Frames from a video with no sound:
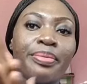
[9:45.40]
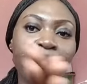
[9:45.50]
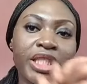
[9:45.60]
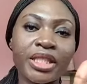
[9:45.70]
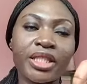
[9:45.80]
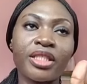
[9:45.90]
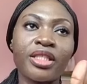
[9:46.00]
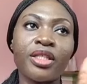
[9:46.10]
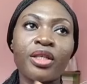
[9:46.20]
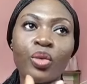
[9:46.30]
money
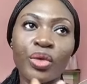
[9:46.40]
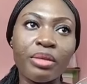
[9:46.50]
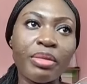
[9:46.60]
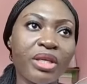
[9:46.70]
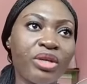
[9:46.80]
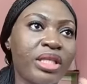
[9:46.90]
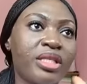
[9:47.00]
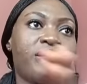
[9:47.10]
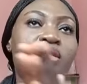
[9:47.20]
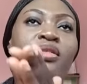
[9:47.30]
with the menu
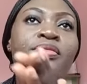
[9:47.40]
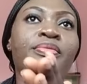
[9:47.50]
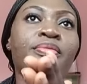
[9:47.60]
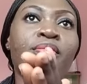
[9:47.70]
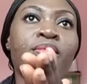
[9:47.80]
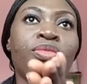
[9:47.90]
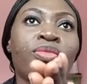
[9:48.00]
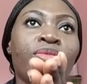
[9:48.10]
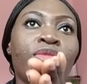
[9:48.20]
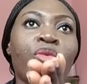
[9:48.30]
list.
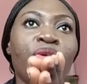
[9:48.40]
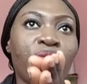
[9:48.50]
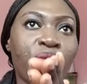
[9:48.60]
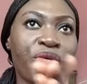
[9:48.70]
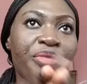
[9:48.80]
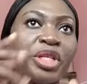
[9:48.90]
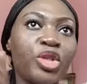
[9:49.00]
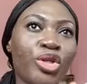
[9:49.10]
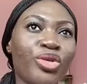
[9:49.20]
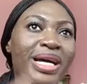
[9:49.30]
When you go in,
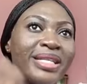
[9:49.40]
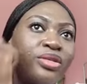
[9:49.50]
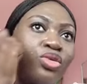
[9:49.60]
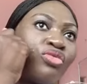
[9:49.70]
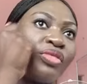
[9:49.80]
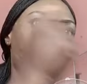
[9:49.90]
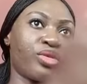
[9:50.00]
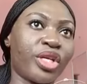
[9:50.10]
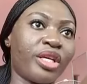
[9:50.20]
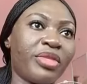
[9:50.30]
make sure you hand it over
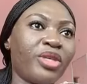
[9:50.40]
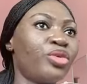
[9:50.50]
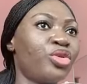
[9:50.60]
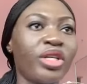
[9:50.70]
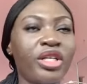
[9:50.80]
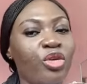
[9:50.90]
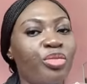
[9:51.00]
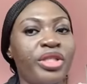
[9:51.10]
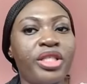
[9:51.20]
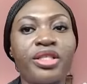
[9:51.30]
to him. He will surely
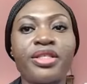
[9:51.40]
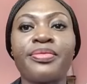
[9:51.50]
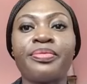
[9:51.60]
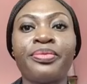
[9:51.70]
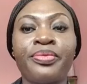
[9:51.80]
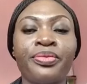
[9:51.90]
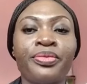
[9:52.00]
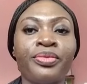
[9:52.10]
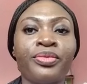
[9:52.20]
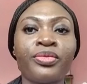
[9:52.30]
open it.
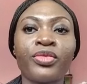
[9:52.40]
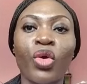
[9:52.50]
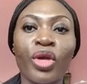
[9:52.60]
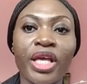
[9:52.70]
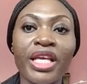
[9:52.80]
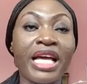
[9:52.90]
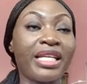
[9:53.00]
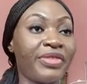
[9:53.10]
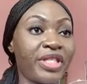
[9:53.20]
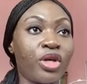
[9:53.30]
Okay,
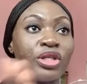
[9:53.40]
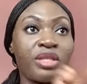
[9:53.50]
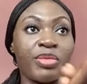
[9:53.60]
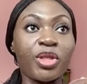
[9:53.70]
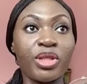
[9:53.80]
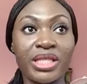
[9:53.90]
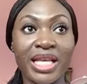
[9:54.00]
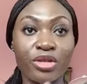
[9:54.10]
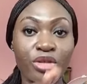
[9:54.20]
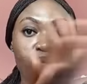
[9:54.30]
and if it's all this menu
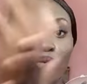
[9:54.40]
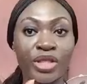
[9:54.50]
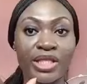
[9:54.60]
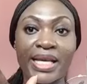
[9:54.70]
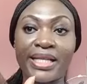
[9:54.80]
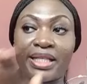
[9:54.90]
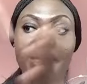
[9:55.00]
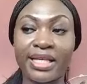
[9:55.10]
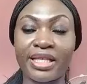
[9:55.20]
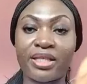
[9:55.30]
list are just
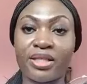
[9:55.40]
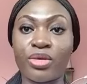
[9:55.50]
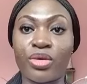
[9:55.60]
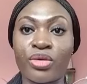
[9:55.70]
one-sided, like it's